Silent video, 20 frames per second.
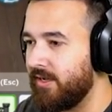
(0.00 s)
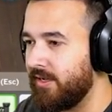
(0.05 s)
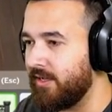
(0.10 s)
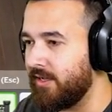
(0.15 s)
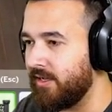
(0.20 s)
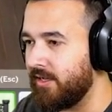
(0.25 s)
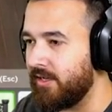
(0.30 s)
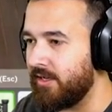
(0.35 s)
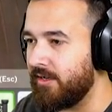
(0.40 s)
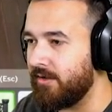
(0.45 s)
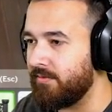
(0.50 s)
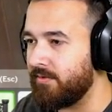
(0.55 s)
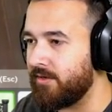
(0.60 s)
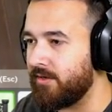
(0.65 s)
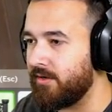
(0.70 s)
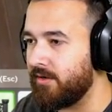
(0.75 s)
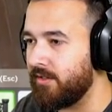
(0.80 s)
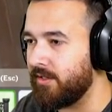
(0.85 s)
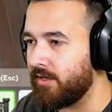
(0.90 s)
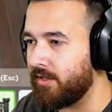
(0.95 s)
uh, we
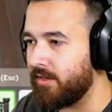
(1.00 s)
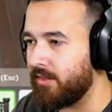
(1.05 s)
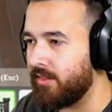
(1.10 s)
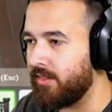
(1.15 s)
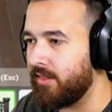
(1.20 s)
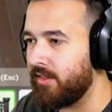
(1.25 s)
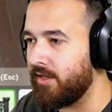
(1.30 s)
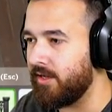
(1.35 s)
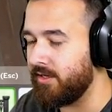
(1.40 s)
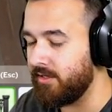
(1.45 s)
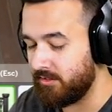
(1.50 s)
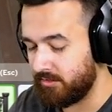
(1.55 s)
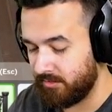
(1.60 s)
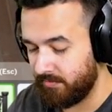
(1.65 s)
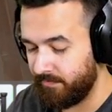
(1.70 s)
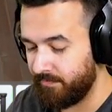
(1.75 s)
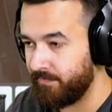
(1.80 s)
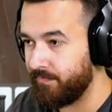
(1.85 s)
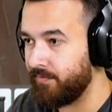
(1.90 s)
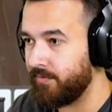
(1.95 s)
can go like this,
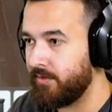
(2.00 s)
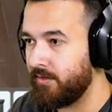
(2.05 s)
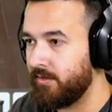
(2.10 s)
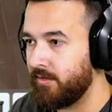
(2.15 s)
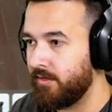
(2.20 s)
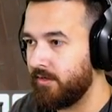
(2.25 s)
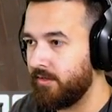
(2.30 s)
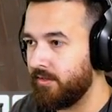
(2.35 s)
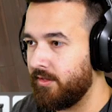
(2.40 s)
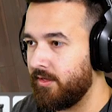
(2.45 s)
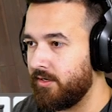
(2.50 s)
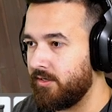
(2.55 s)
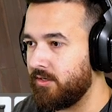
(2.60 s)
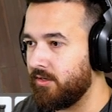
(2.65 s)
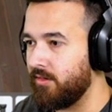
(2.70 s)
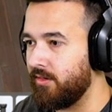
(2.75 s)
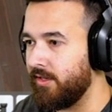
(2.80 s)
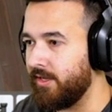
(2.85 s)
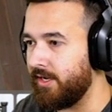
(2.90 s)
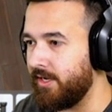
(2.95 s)
then
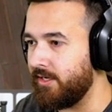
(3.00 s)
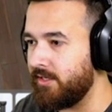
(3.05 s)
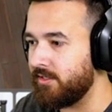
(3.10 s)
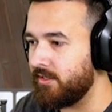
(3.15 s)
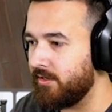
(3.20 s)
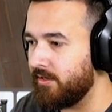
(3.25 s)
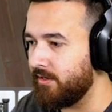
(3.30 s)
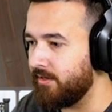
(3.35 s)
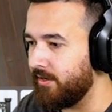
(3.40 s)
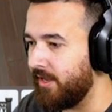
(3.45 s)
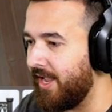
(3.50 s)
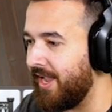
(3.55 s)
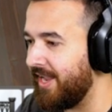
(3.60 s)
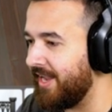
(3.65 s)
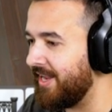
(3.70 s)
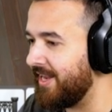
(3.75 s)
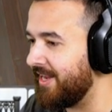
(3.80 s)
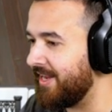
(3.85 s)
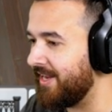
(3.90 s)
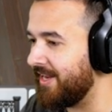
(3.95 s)
delete.
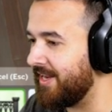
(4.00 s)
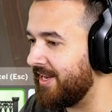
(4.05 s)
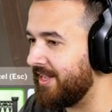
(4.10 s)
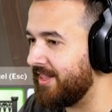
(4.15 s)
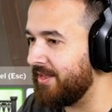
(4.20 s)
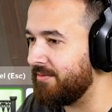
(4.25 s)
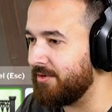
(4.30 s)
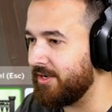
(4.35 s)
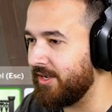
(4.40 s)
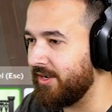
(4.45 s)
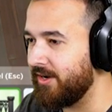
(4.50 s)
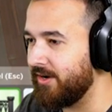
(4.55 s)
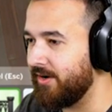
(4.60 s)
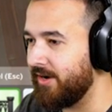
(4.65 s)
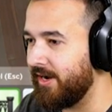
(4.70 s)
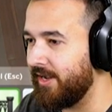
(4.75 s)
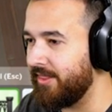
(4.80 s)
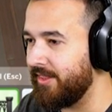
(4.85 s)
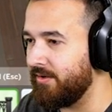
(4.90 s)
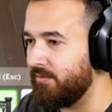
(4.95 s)
Hey, there we go.
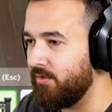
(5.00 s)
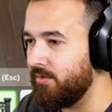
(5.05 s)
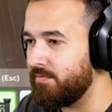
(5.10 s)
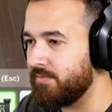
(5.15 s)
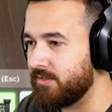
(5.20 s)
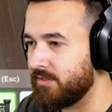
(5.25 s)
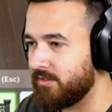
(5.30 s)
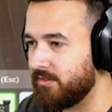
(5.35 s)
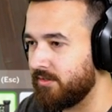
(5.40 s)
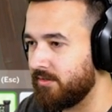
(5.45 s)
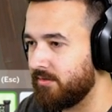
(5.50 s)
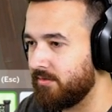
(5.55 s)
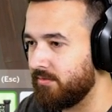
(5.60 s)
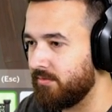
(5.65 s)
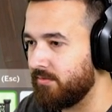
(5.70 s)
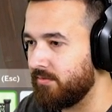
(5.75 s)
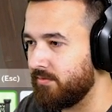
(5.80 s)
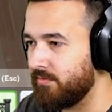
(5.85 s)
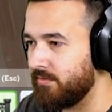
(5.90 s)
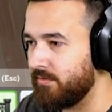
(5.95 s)
And whoops.
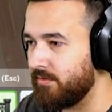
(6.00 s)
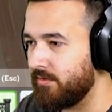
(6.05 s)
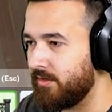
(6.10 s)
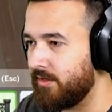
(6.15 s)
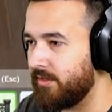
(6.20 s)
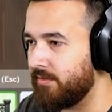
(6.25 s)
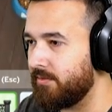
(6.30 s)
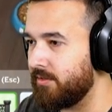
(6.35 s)
And